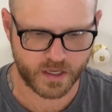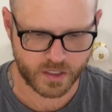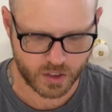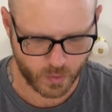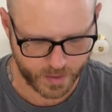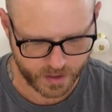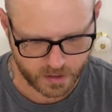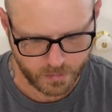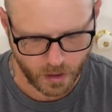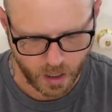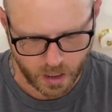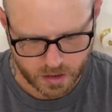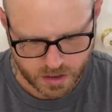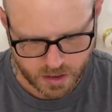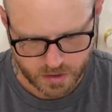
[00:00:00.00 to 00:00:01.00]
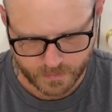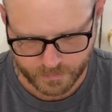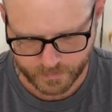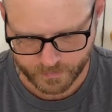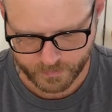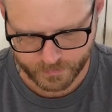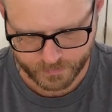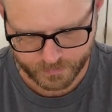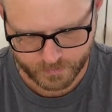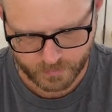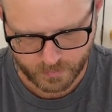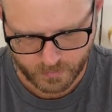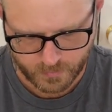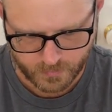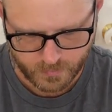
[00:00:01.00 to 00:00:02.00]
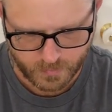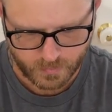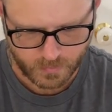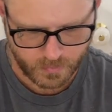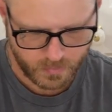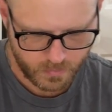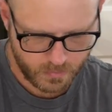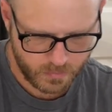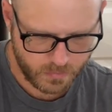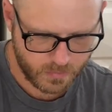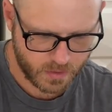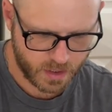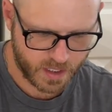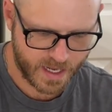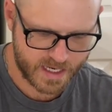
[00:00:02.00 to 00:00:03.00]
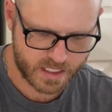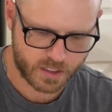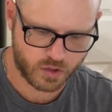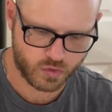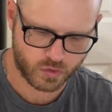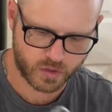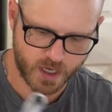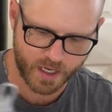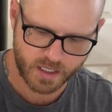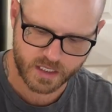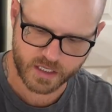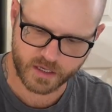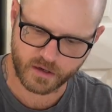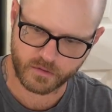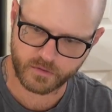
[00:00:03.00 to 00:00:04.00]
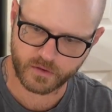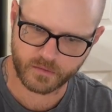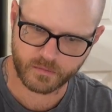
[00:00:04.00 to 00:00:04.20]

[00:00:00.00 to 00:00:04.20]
so in the box, it has the drill guide itself.